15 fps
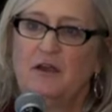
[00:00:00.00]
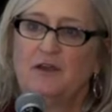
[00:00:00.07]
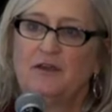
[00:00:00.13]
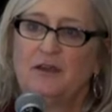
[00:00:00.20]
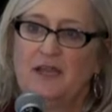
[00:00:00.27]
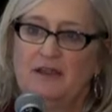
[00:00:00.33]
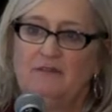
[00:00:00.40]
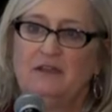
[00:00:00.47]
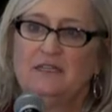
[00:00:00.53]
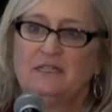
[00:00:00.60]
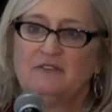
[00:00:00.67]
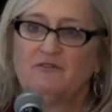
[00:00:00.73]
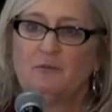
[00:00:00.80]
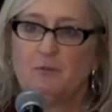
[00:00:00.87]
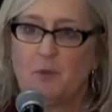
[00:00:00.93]
our
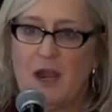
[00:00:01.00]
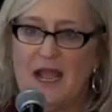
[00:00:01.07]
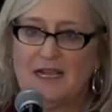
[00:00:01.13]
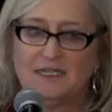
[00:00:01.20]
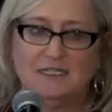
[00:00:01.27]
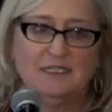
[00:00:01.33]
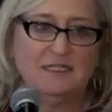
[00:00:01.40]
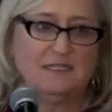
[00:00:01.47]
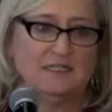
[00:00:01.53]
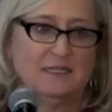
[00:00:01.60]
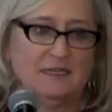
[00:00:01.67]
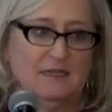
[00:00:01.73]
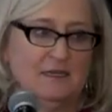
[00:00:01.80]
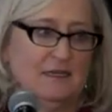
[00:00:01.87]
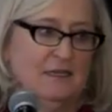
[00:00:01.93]
evidence from practice
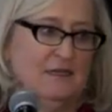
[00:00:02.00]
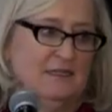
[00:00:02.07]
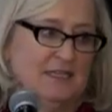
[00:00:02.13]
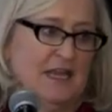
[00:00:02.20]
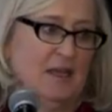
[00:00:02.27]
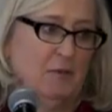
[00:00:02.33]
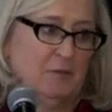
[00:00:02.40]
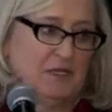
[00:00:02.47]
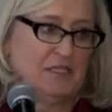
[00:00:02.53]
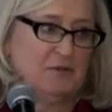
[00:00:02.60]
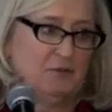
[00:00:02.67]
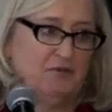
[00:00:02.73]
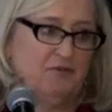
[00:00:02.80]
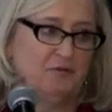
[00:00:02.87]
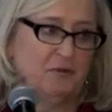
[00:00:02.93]
to help us
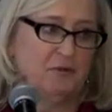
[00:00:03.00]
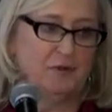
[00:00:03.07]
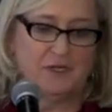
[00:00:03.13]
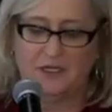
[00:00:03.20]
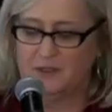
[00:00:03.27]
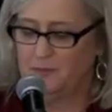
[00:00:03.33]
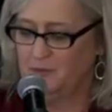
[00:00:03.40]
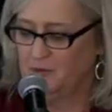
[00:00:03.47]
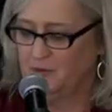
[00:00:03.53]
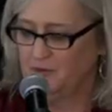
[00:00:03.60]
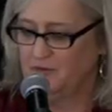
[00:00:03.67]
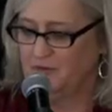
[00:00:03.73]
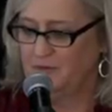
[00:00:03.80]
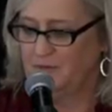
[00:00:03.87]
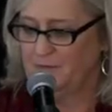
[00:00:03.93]
move forward and
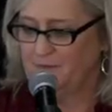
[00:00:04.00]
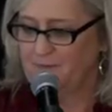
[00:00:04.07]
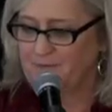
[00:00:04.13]
improve.